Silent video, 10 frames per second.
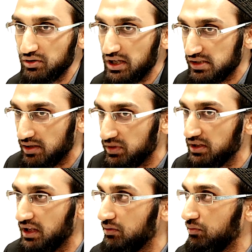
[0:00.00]
So that's
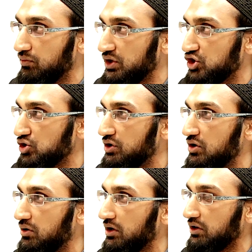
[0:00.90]
something that we should
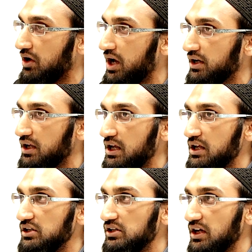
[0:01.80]
know. A lot
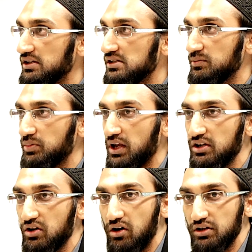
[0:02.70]
does
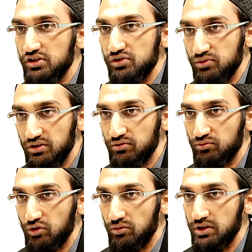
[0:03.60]
depend on student
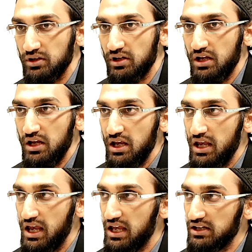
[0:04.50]
enrollment
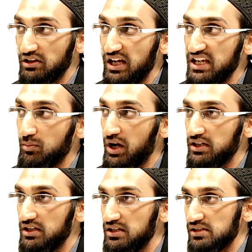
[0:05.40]
and
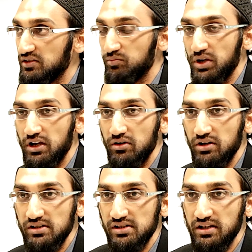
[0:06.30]
like-mindedness of
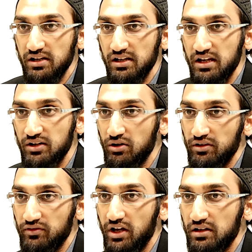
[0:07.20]
parents and
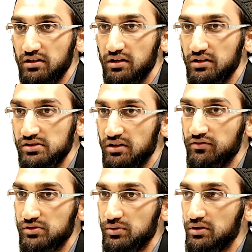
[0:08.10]
all of that
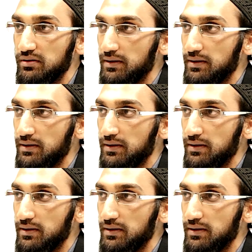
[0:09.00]
stuff as well.